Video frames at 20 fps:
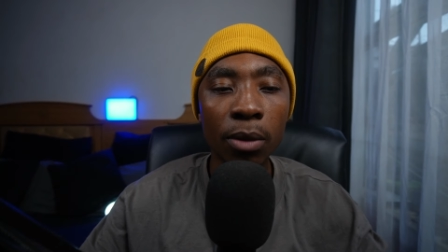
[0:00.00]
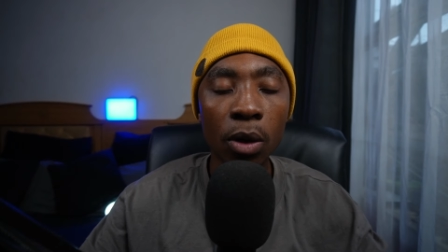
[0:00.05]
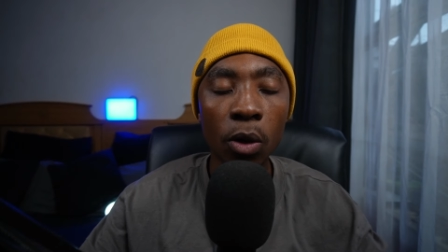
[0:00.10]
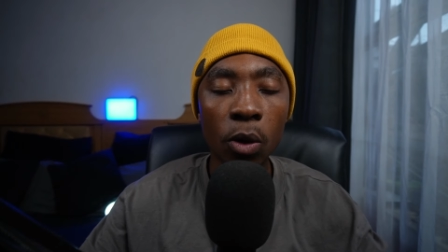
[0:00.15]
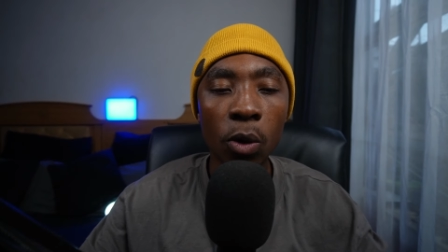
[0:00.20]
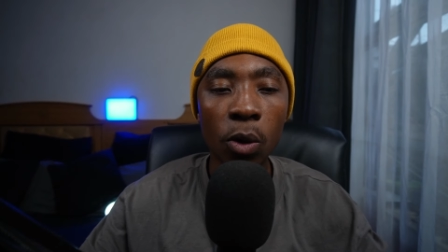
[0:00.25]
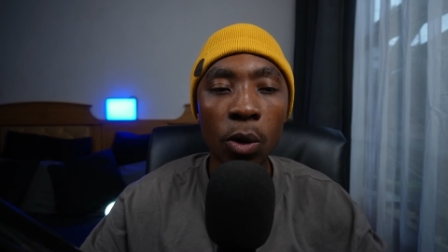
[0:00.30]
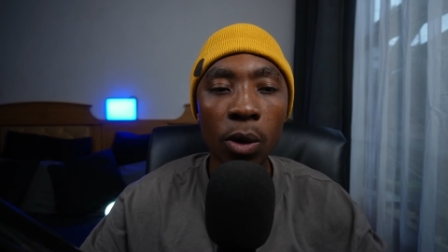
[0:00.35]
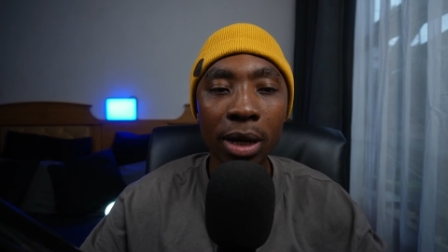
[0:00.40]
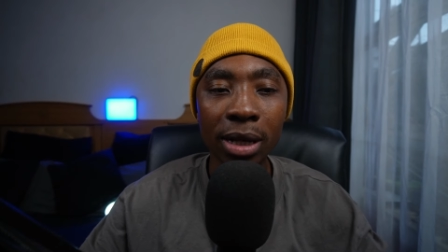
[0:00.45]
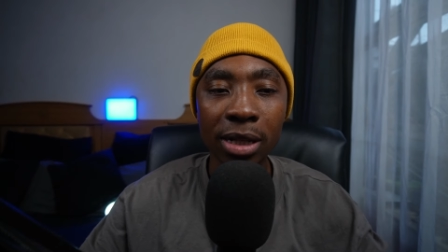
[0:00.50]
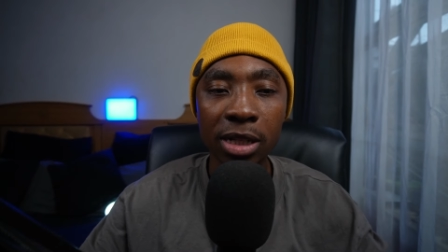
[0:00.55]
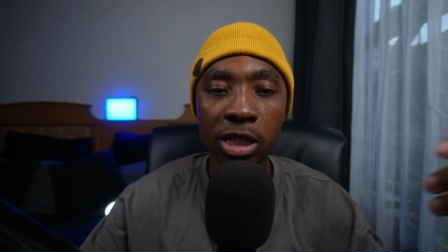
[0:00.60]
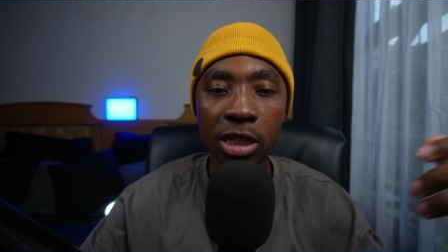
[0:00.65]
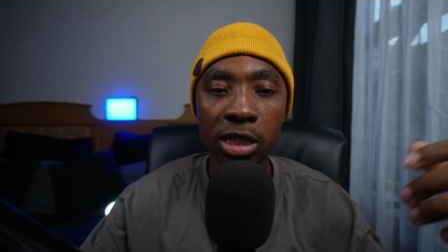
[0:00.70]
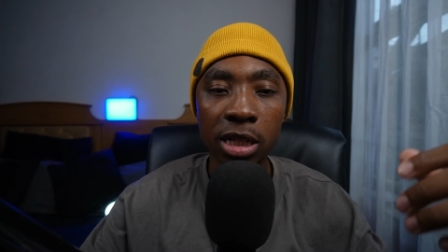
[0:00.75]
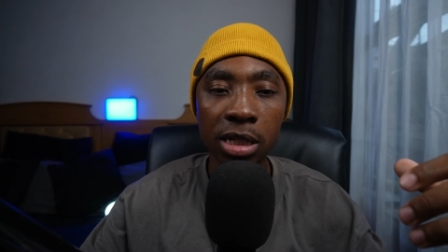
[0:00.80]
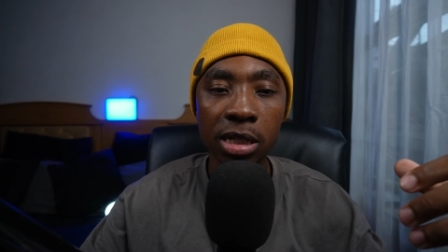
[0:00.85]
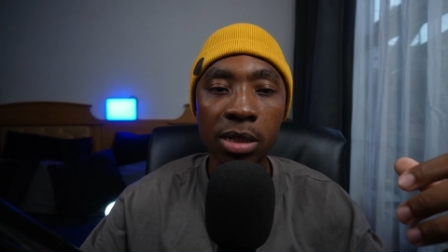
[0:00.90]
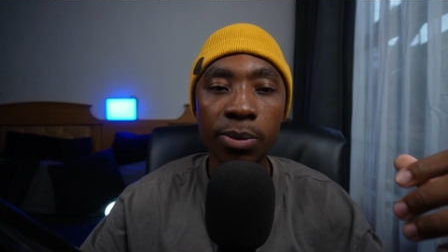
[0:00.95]
or it's
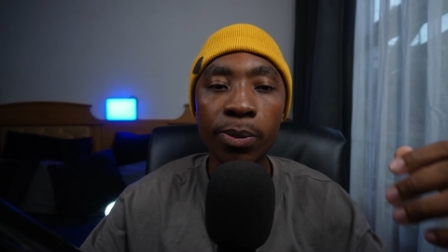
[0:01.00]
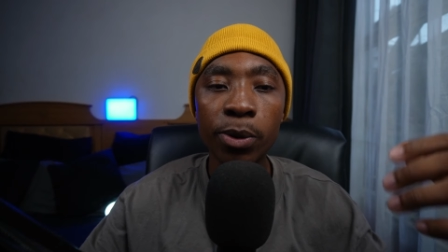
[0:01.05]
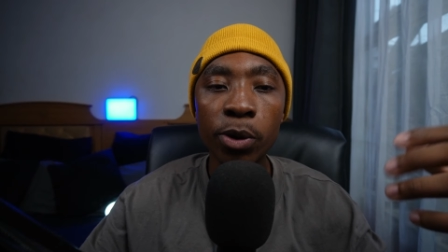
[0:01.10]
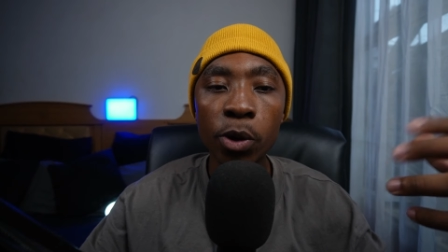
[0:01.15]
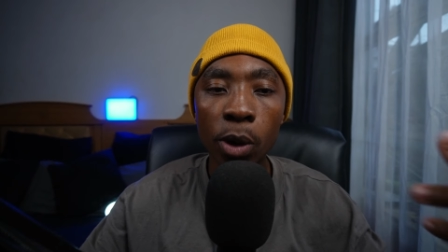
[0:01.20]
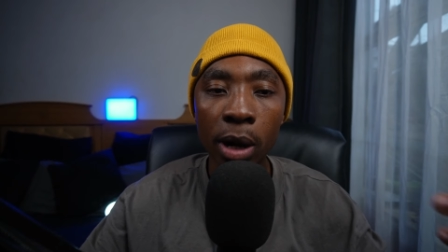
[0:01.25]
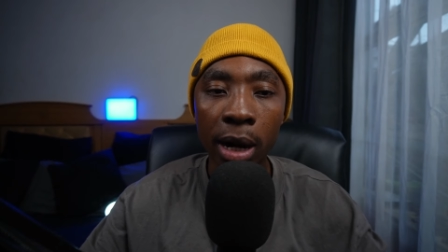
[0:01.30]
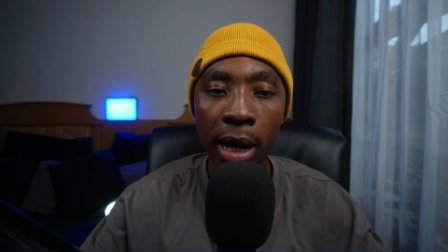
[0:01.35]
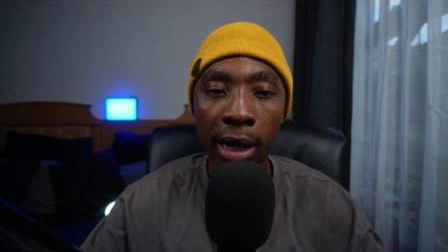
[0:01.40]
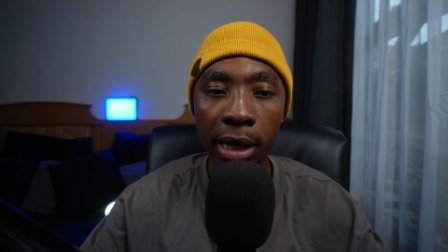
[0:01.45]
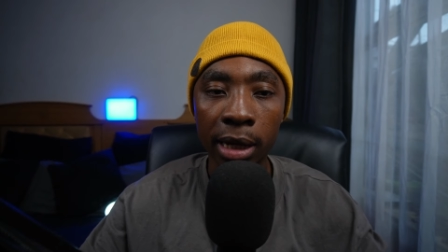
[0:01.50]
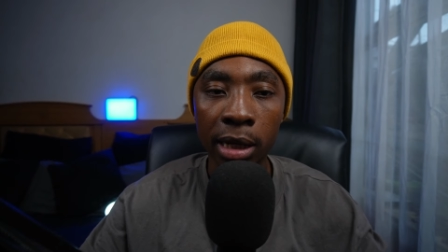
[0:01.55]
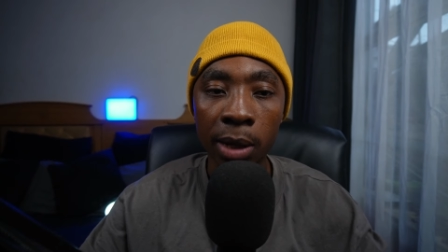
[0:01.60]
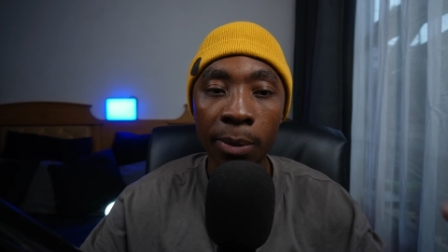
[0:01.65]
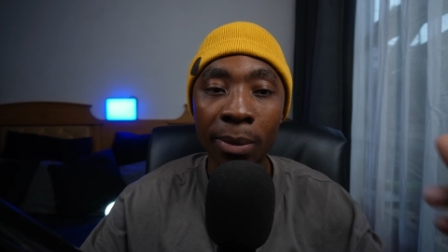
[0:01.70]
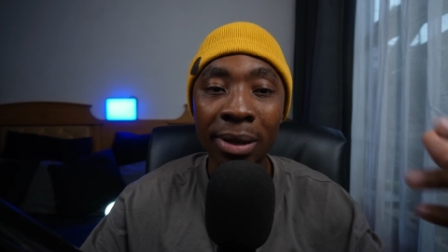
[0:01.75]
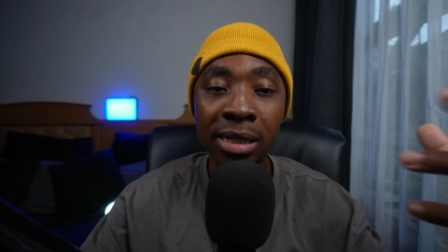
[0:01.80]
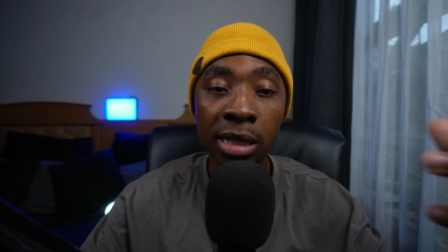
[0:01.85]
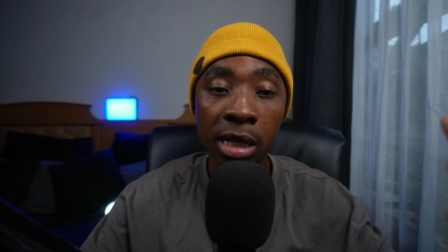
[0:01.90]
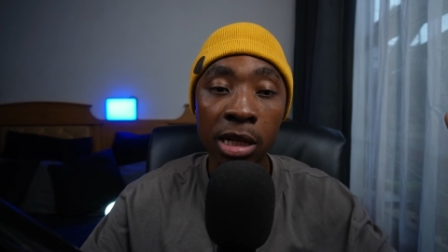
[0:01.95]
just pure luck in the
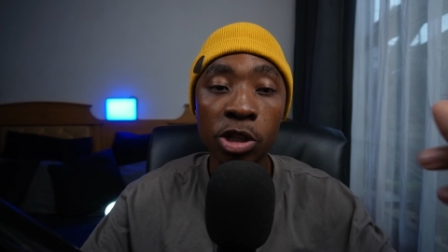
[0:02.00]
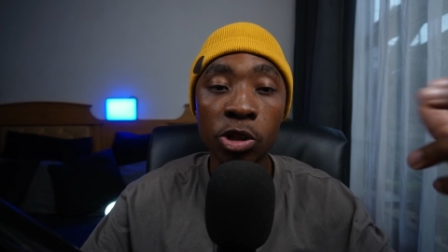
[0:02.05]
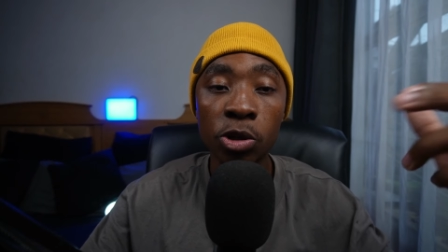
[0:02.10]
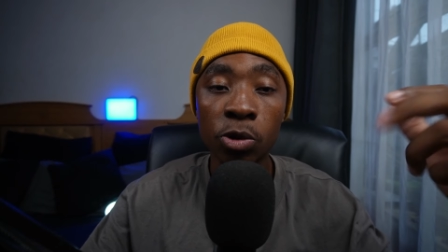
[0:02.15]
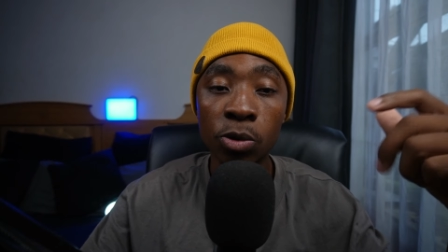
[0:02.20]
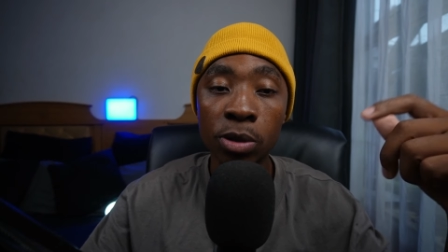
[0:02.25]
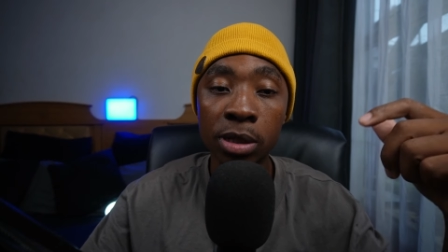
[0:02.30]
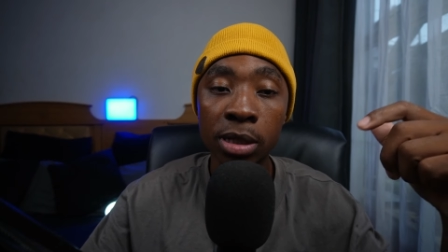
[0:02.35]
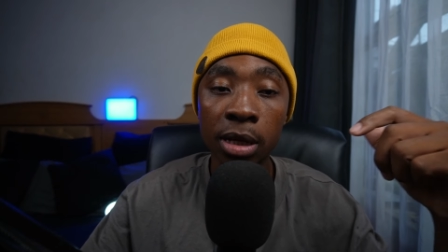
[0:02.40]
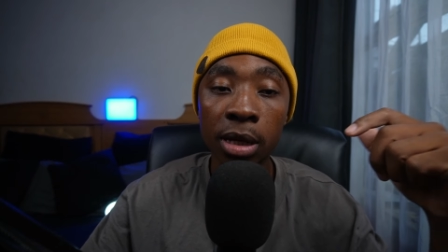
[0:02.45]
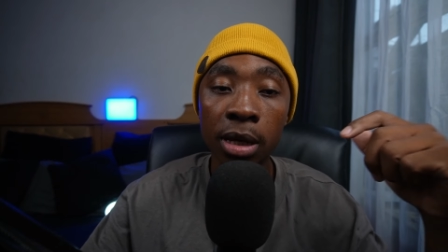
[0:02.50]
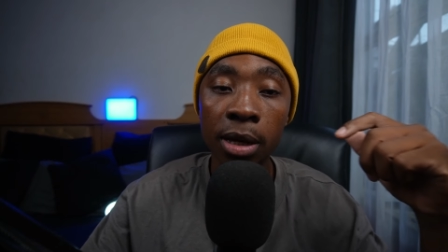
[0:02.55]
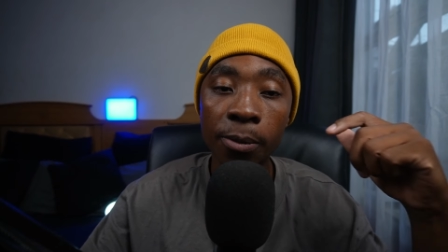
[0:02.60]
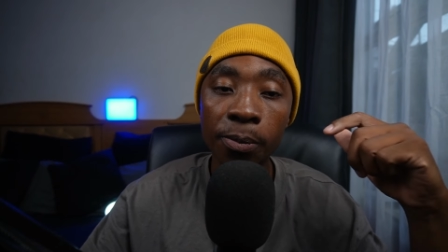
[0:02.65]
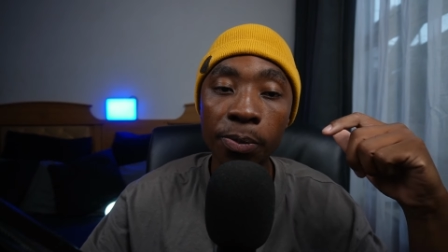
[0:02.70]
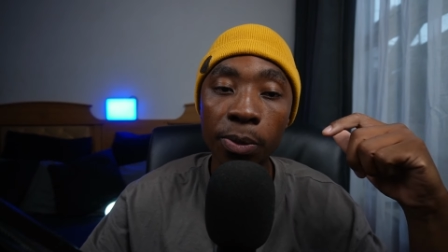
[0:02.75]
mentality